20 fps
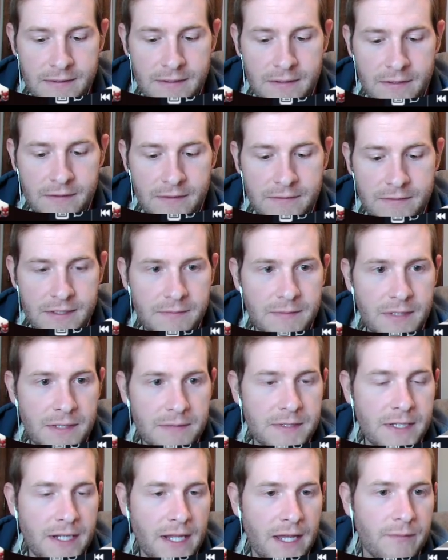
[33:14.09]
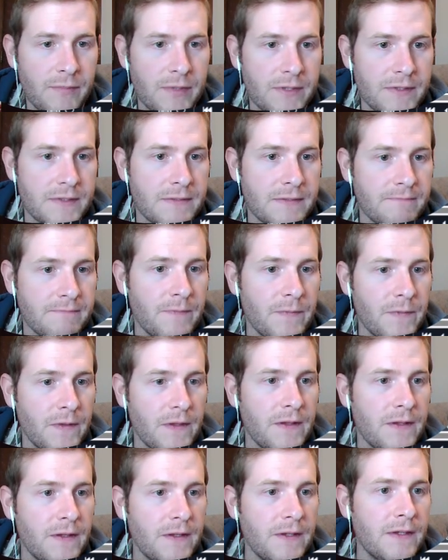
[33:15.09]
You know, sometimes it happens.
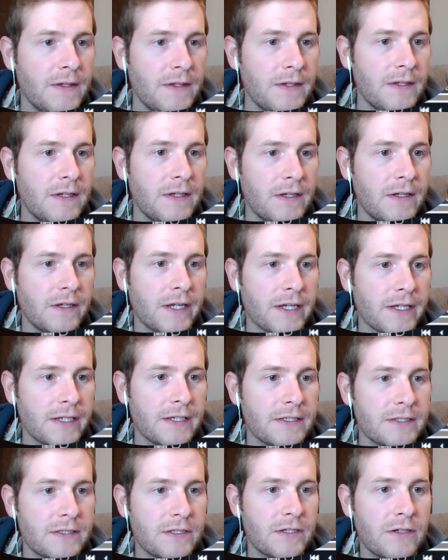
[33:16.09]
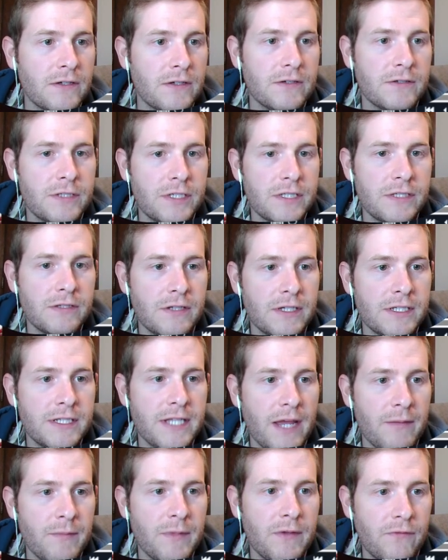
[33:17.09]
Okay, so she's going to
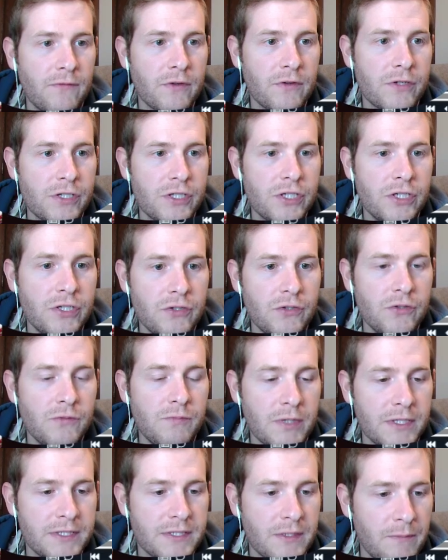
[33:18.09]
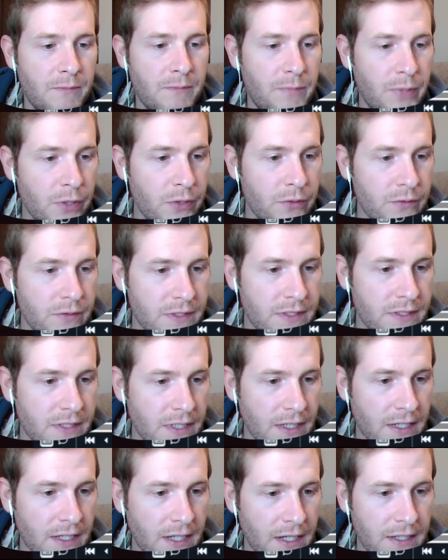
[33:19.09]
tap me for 2 plus a boost.
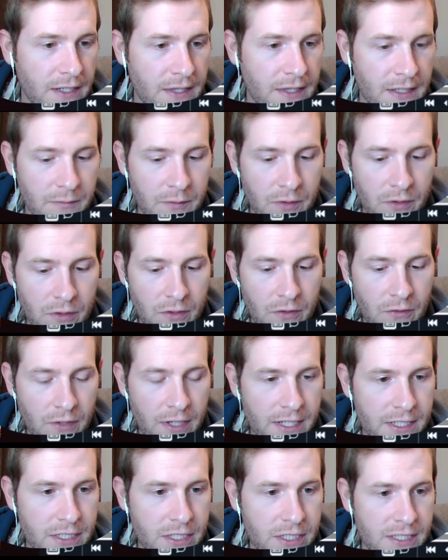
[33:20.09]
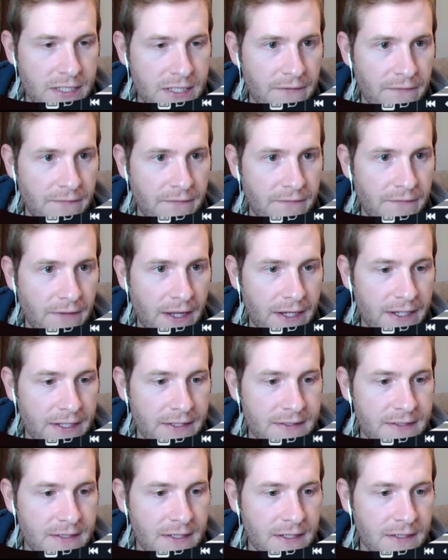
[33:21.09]
I think I'm going to go ahead and just
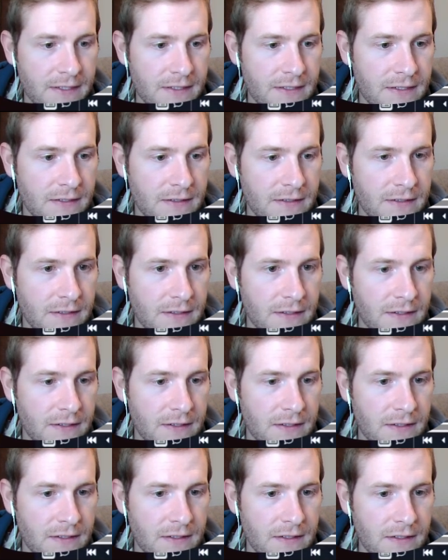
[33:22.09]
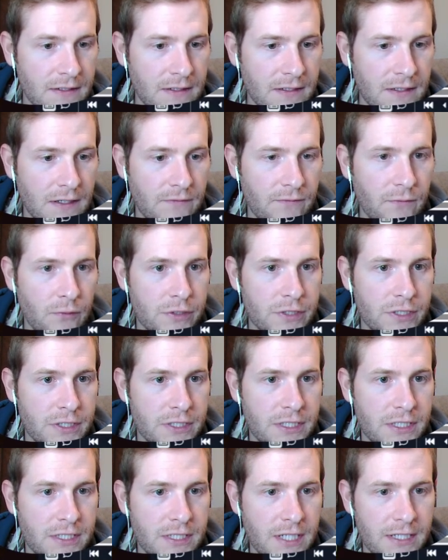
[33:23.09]
Defiance it. Unfortunately,
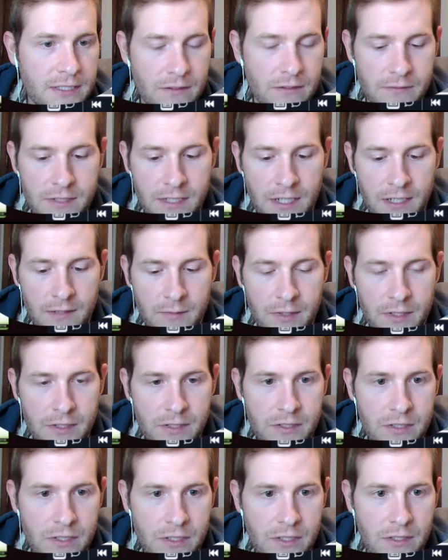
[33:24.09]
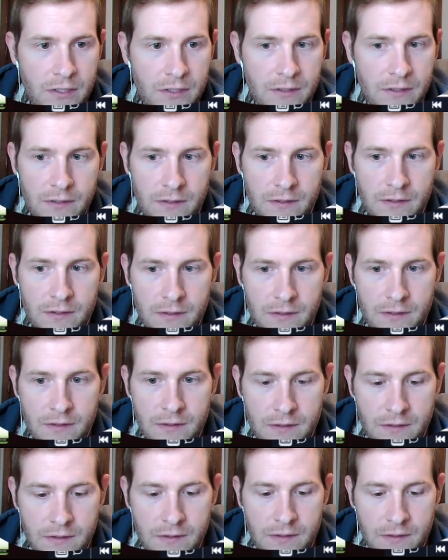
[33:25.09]
she takes no damage.
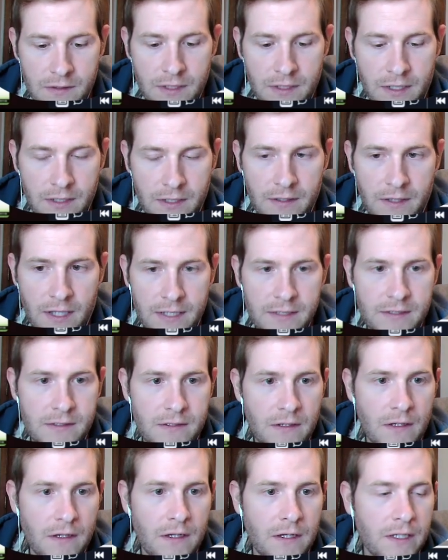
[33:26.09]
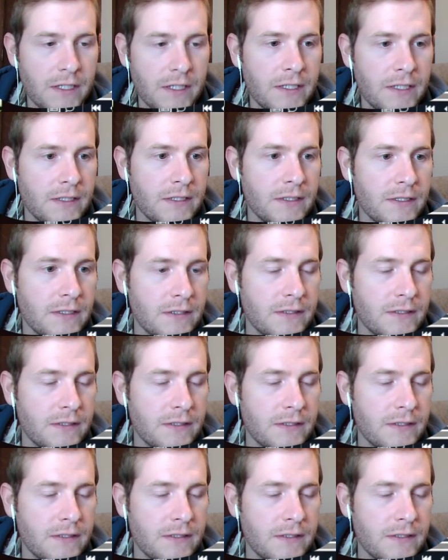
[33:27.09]
Okay, that's gone.